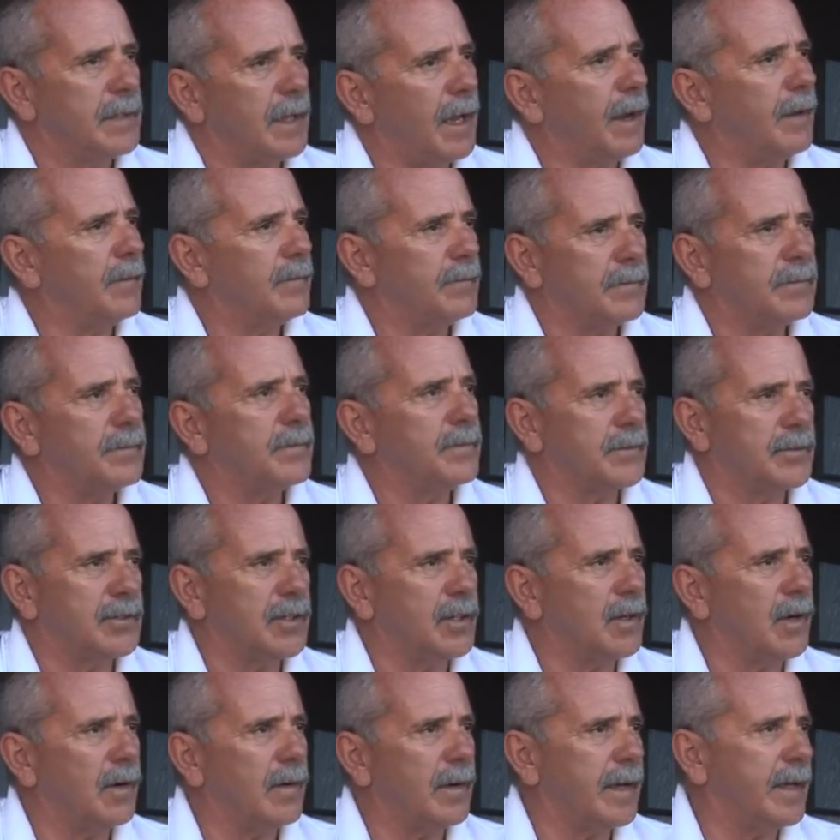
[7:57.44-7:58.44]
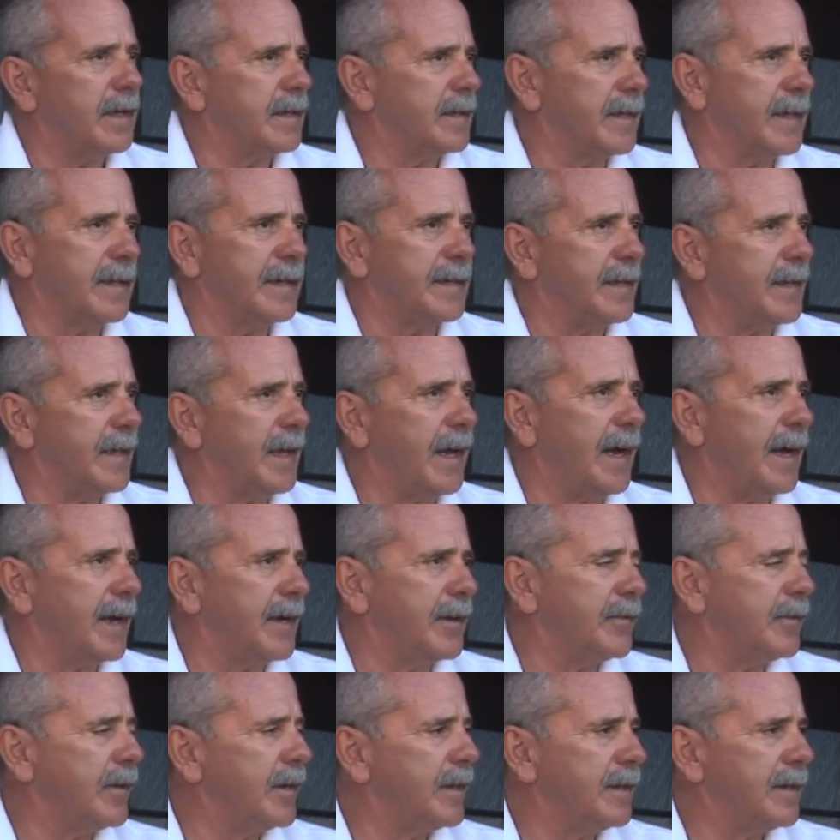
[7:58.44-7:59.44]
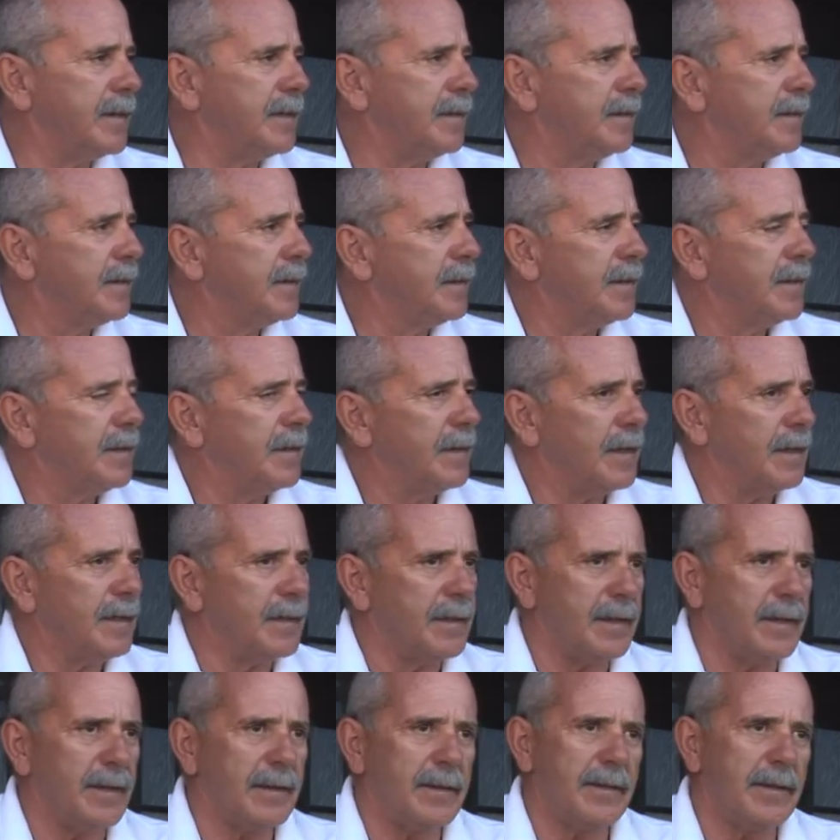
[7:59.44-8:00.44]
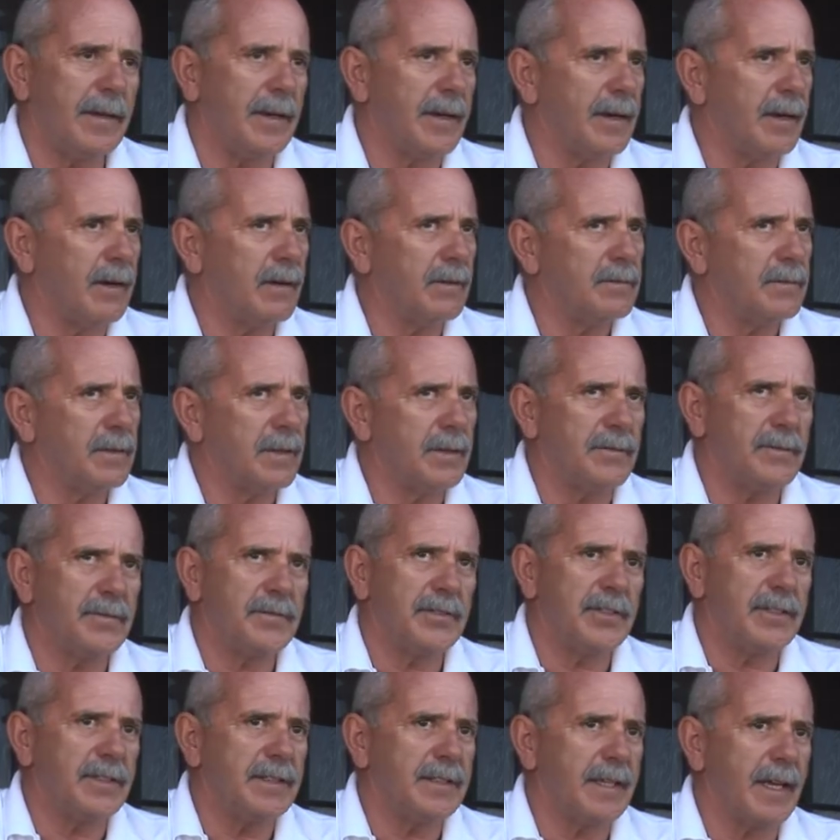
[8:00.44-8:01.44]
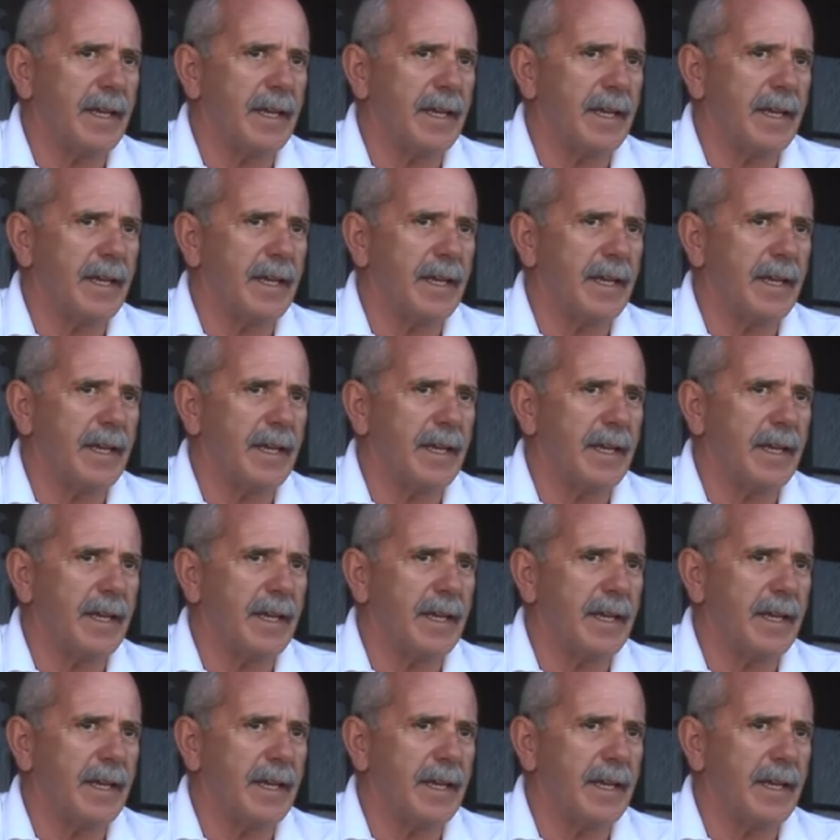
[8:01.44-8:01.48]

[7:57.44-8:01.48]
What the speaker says: Yeah. She'll go ahead and get dehydrated. And then, if she's